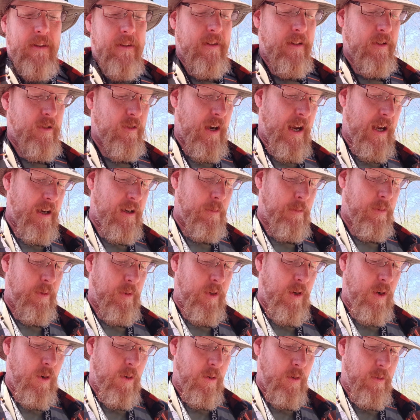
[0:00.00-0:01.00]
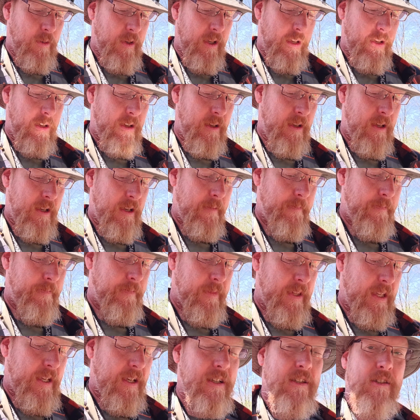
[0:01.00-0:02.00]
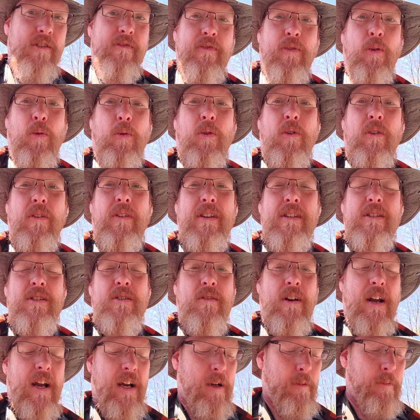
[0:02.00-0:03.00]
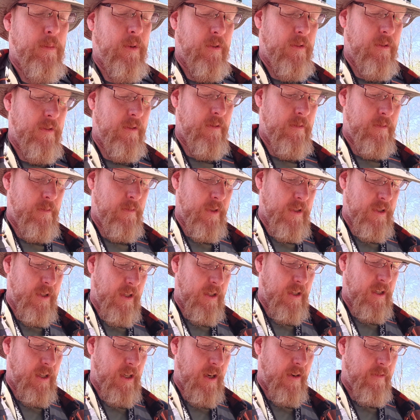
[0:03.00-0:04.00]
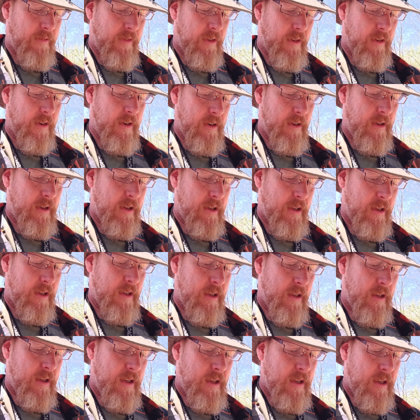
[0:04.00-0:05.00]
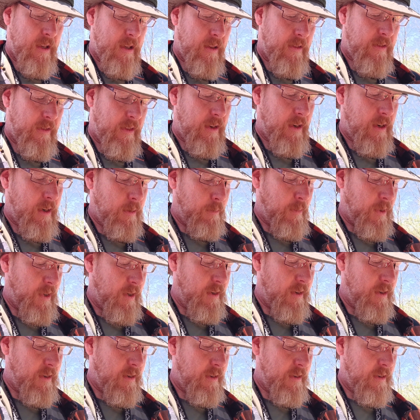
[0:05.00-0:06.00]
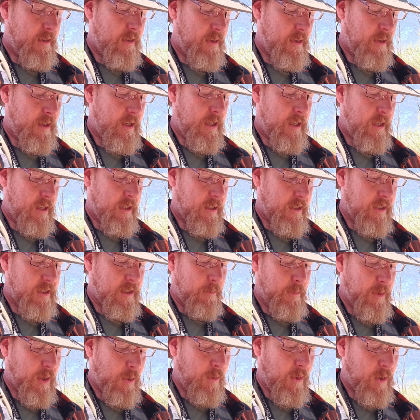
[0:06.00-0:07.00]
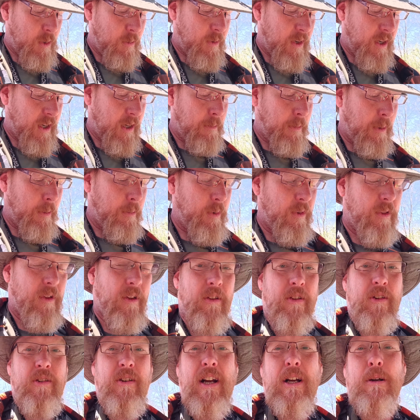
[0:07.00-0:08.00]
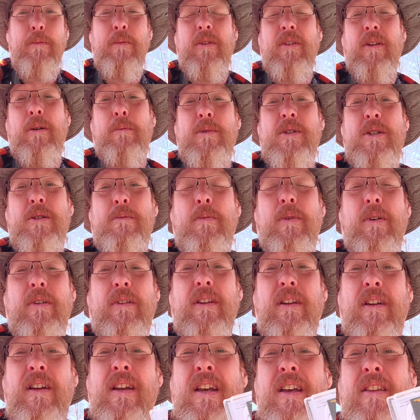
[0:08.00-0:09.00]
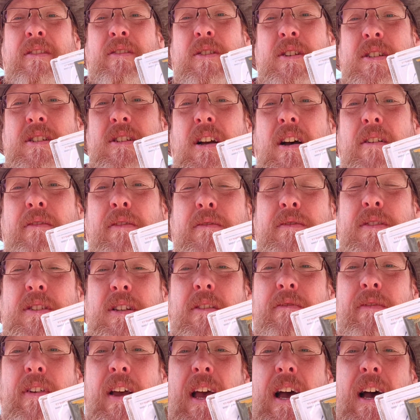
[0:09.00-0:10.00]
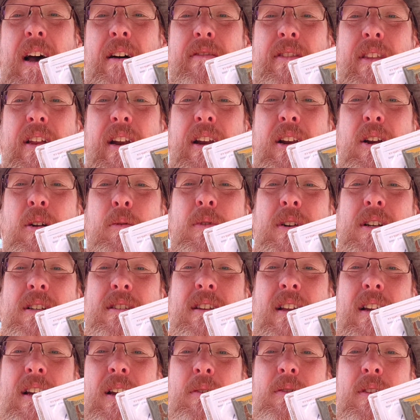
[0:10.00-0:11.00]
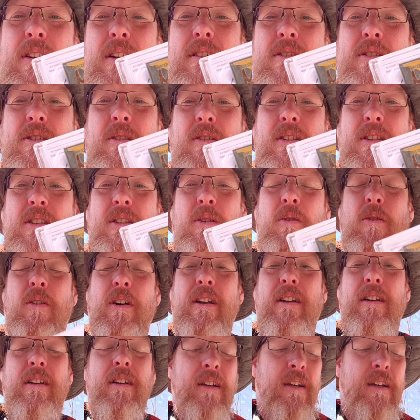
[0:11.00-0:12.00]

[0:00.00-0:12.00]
the trackable code is for this trackable, which I'm going to cover the number, because some of you wonder where I come up with all the trackable numbers, but they're just off of stuff I have that I don't want to send out there. So this coin